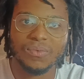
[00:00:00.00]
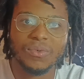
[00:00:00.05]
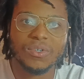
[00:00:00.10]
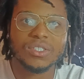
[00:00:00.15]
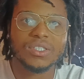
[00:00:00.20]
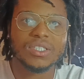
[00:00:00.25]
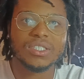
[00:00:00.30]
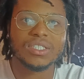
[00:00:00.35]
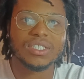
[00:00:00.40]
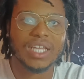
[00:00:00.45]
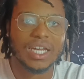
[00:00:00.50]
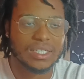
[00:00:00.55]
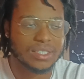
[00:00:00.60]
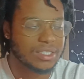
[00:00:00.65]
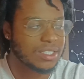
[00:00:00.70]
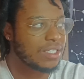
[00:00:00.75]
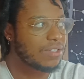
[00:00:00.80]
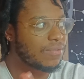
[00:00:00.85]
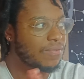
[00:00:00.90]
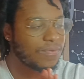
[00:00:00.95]
What does that
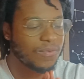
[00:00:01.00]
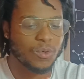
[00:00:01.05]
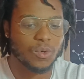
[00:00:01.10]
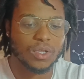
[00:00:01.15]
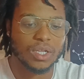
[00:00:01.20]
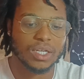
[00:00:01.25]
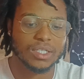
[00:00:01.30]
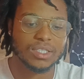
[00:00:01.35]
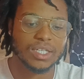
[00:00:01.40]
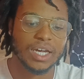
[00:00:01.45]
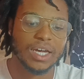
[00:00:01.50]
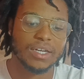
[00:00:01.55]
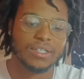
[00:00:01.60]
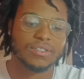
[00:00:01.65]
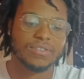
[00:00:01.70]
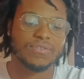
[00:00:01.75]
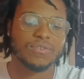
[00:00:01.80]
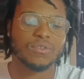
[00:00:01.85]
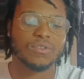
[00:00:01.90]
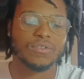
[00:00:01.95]
scene fall under out
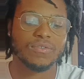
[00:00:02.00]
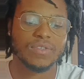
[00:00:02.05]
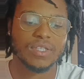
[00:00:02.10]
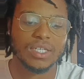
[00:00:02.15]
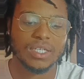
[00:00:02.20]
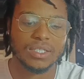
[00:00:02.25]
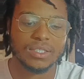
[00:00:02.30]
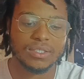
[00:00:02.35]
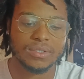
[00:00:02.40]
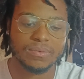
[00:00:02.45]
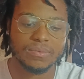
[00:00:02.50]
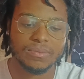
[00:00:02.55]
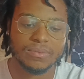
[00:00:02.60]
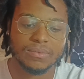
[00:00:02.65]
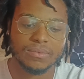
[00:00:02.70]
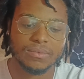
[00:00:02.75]
of all of these?